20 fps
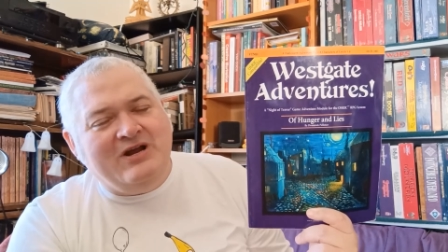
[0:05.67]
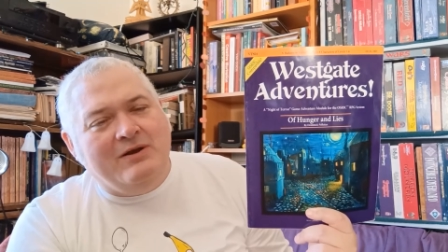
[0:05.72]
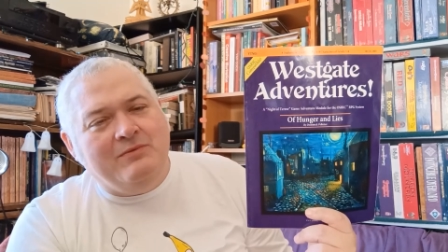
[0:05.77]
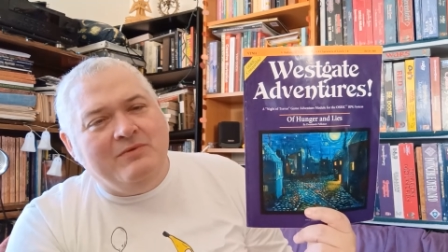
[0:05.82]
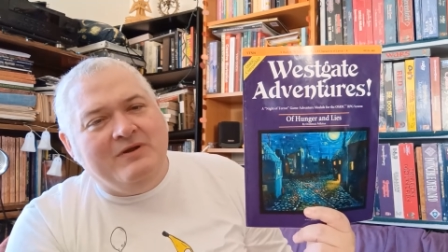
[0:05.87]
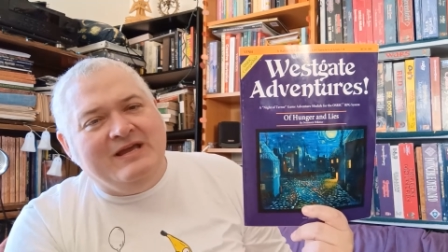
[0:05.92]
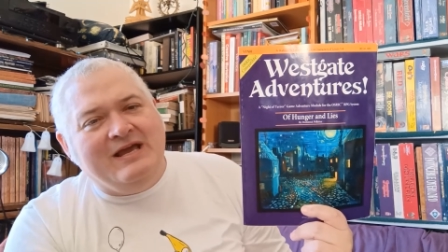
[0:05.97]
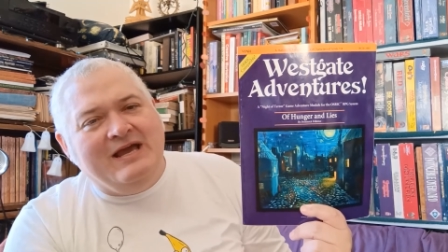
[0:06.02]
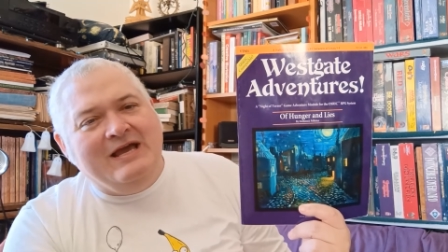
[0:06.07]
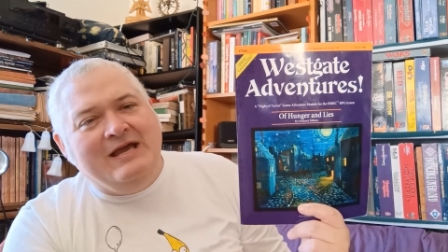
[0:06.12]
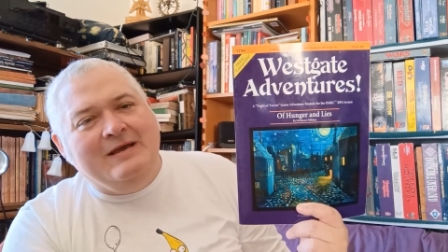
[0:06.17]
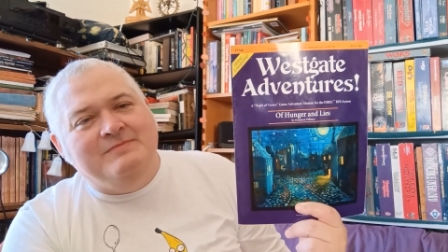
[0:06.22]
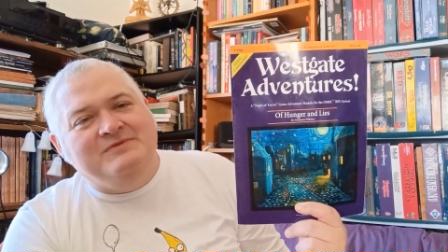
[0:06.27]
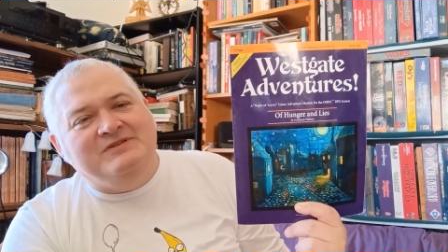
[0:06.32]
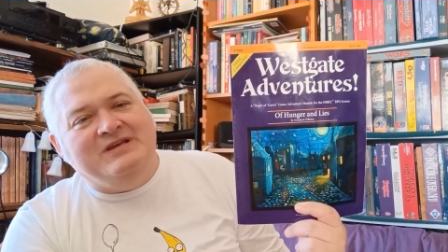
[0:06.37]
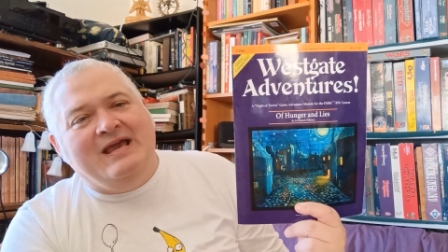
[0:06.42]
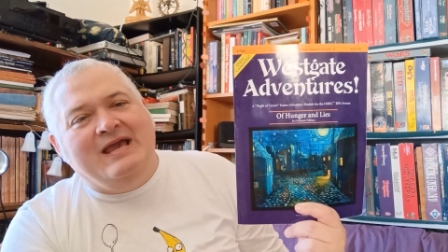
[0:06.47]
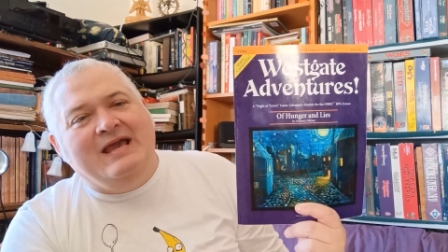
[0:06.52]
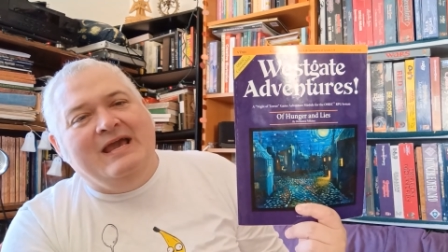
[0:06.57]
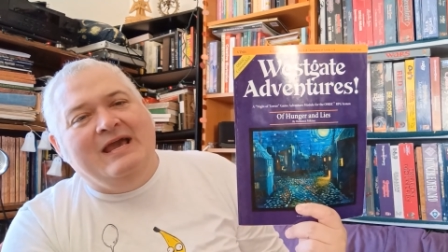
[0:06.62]
John Rick
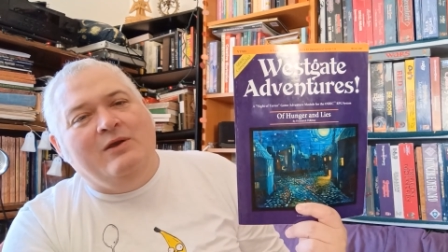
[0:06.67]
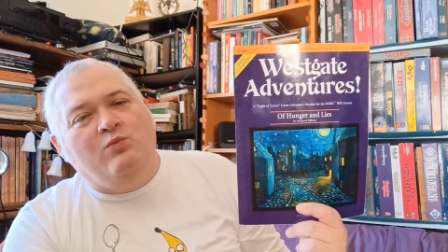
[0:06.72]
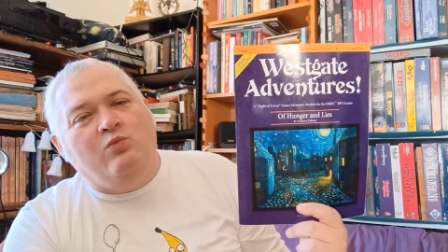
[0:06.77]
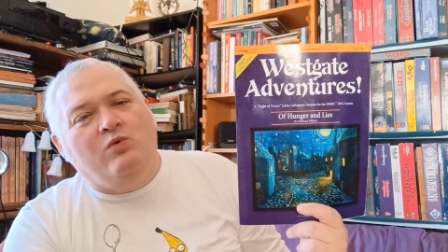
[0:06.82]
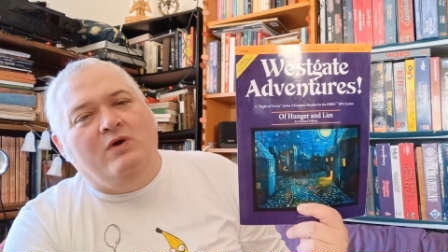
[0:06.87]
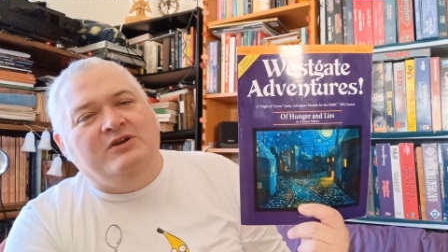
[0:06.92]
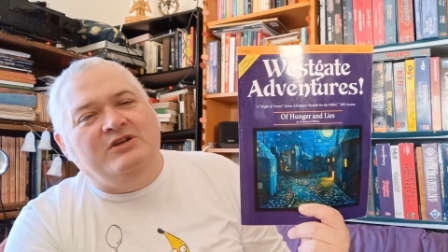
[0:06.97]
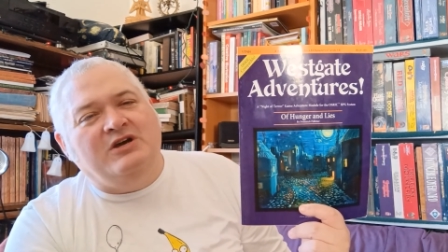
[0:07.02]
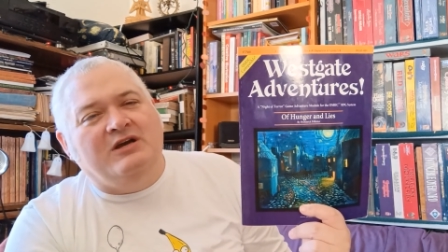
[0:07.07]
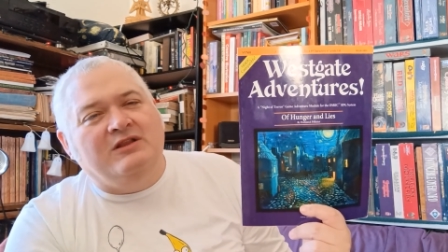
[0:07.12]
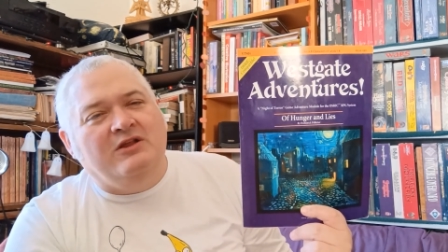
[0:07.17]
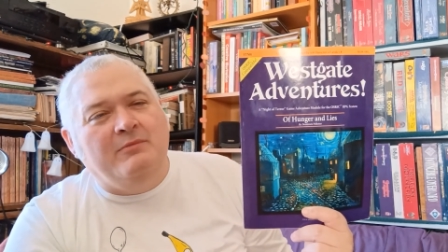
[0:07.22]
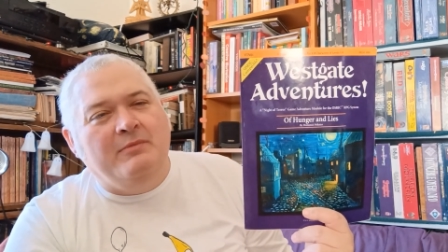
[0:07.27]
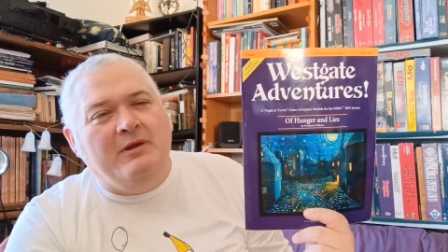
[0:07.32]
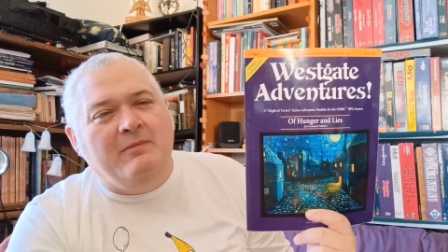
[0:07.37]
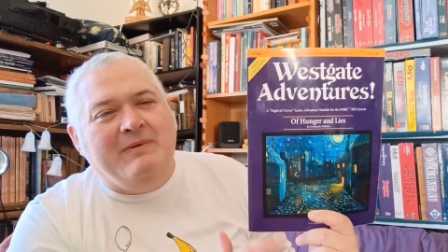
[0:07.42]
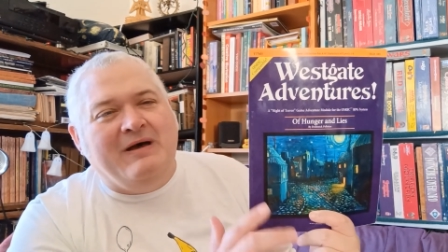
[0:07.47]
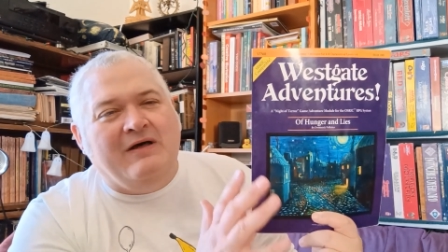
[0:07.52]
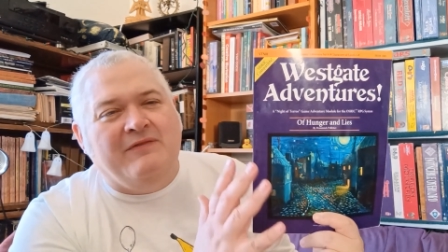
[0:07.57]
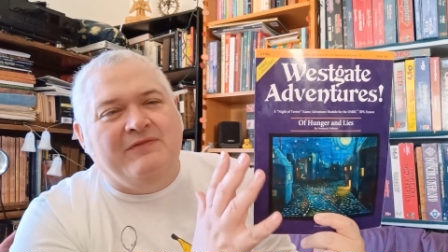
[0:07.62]
Games, and we're going to talk a little
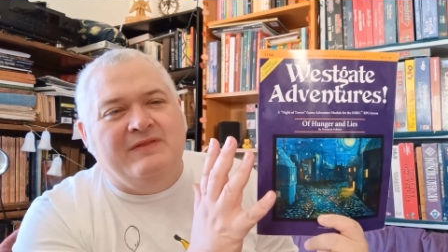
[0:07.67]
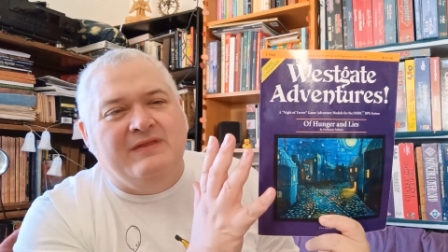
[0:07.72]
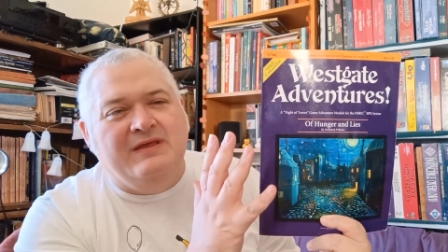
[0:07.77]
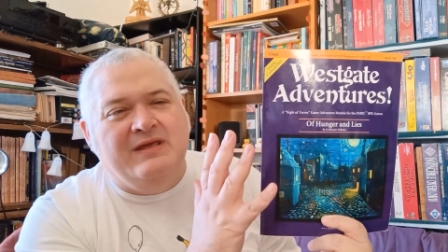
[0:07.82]
bit about